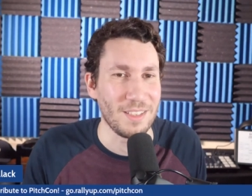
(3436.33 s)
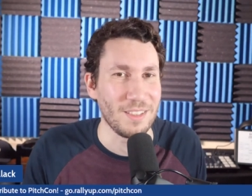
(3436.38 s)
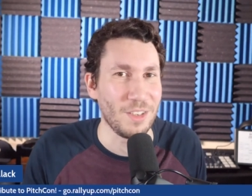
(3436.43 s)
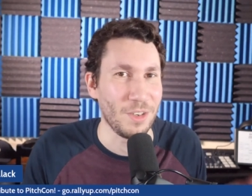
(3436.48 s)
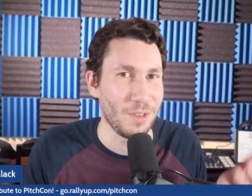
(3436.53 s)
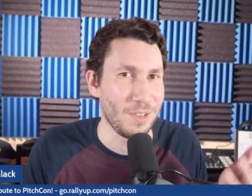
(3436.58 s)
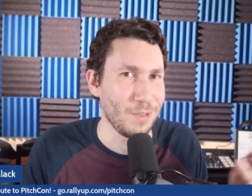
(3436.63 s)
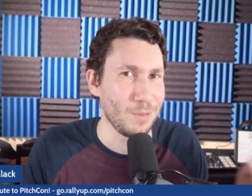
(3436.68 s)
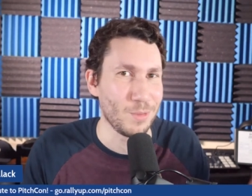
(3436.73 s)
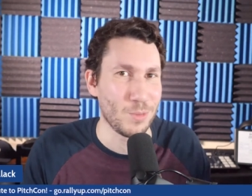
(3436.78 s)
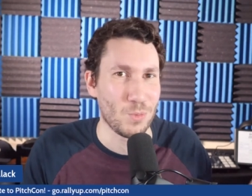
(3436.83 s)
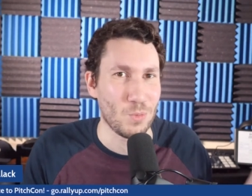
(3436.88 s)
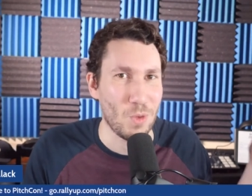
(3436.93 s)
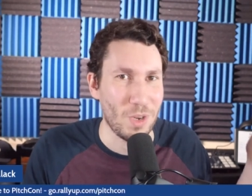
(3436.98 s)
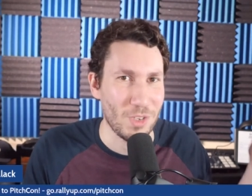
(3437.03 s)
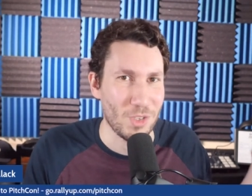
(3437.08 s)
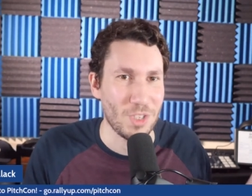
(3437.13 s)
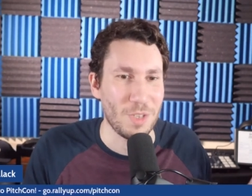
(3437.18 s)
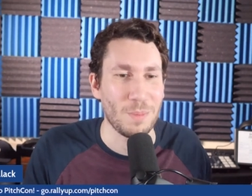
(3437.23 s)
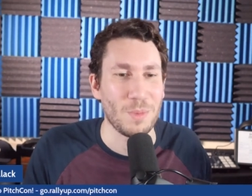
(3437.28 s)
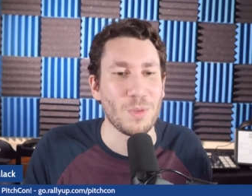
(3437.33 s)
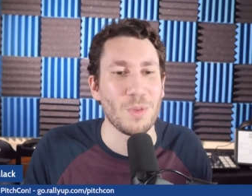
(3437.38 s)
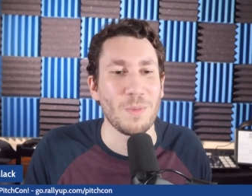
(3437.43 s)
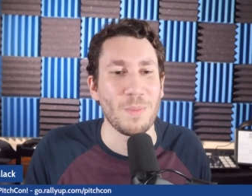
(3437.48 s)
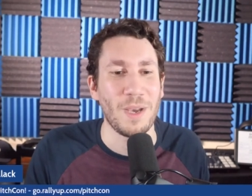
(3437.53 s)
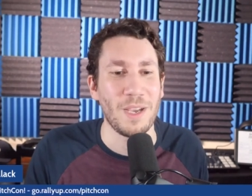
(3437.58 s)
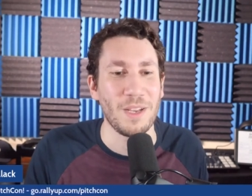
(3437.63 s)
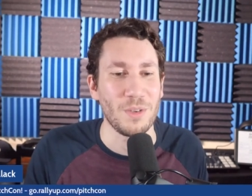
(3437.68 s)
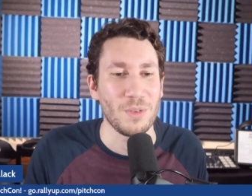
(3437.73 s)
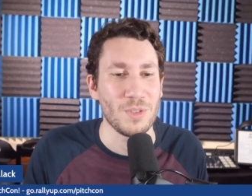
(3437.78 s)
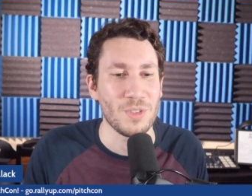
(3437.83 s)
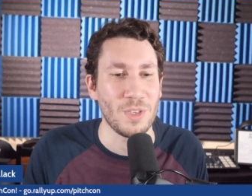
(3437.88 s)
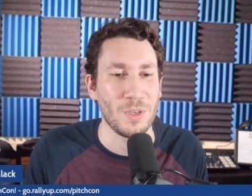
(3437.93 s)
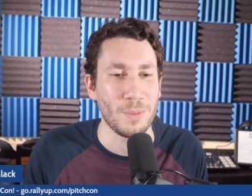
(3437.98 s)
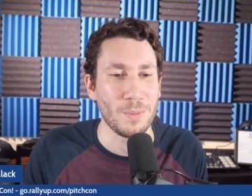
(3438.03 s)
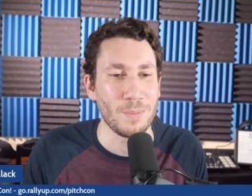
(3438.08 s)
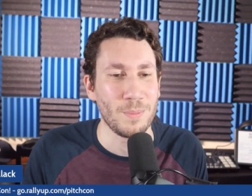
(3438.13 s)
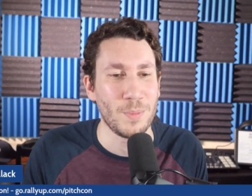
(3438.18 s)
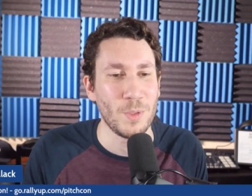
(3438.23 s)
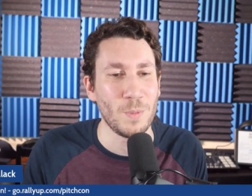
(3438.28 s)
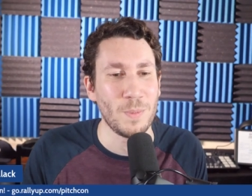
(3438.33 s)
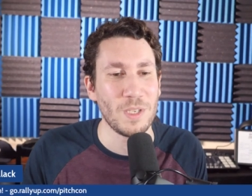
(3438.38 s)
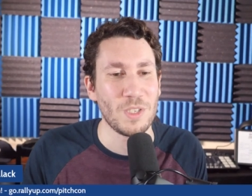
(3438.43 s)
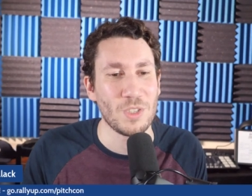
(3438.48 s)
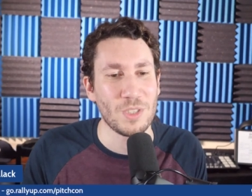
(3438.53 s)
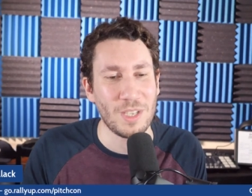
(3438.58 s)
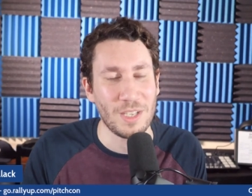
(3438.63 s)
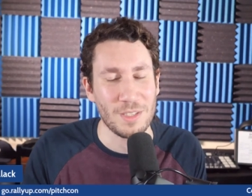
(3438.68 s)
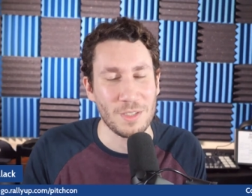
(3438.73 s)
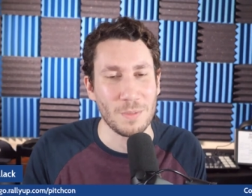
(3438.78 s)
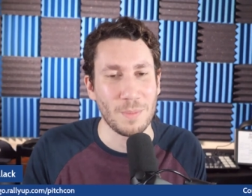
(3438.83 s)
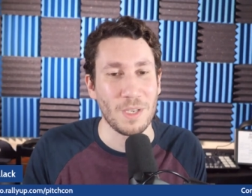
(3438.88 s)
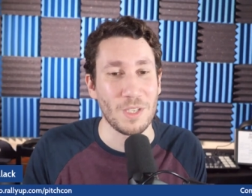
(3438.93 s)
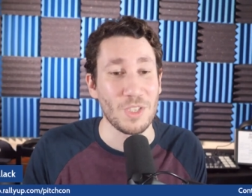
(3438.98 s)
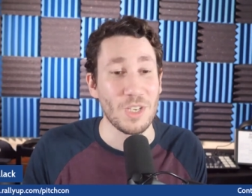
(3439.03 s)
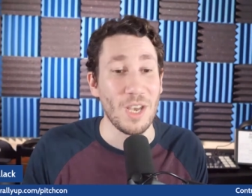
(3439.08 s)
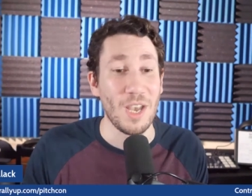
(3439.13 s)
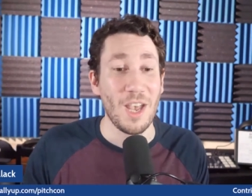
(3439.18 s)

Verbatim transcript: You know, he was rushed up through the minors. So Bubic, not so much.